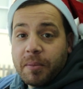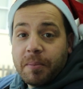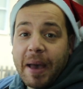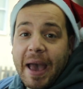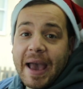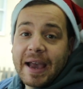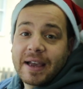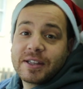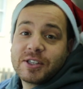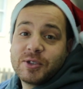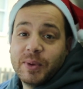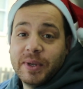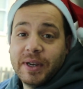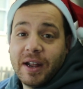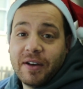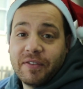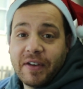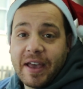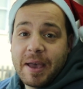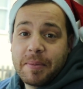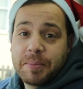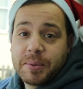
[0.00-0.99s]
back to
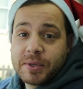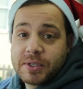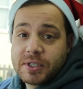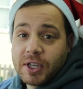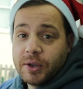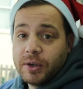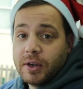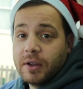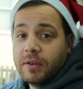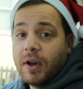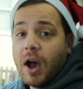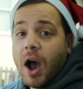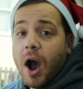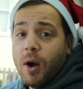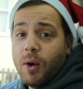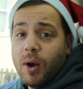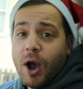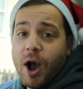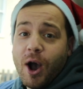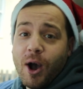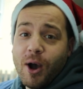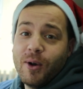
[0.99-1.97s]
another episode of
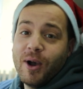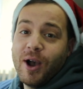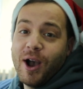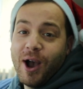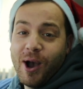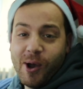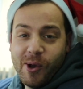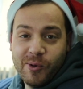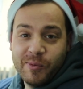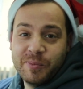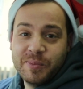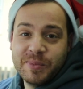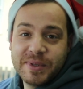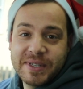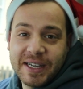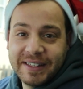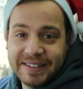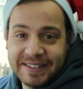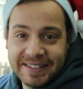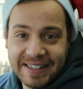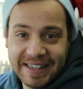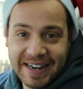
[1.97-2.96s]
Ho Ho Homes
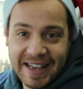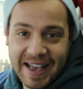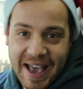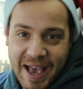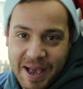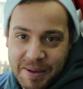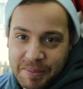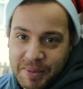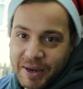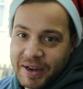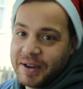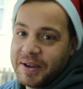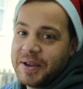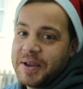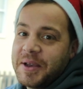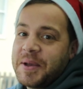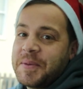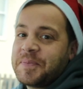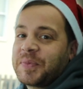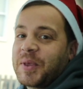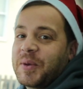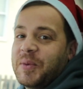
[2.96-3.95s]
Under the Hammer.
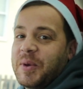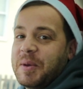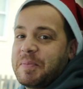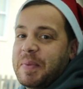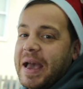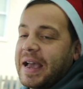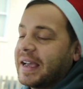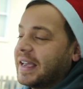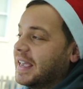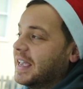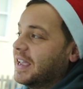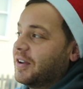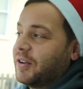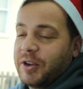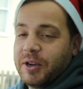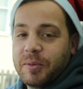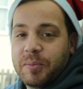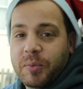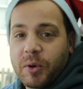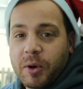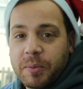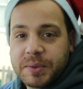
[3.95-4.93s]
We're back here at
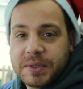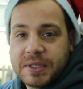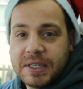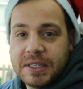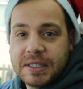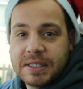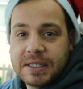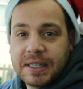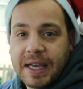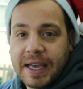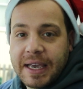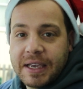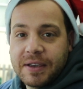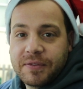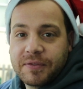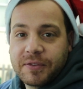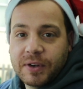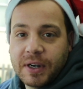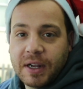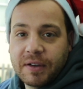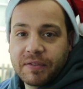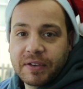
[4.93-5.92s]
the property today
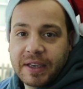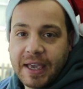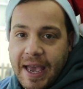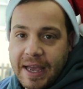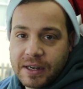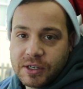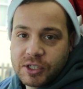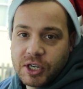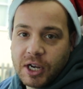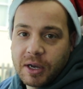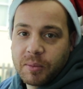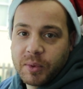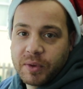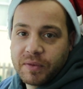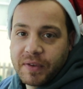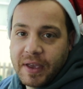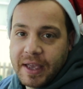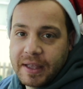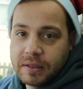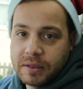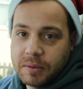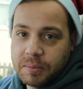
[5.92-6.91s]
for another catch up
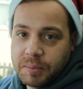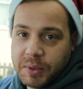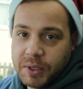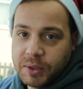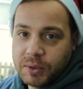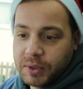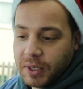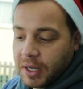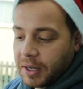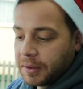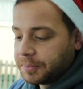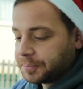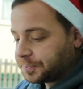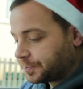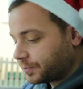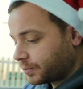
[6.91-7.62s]
with Ed the Builder.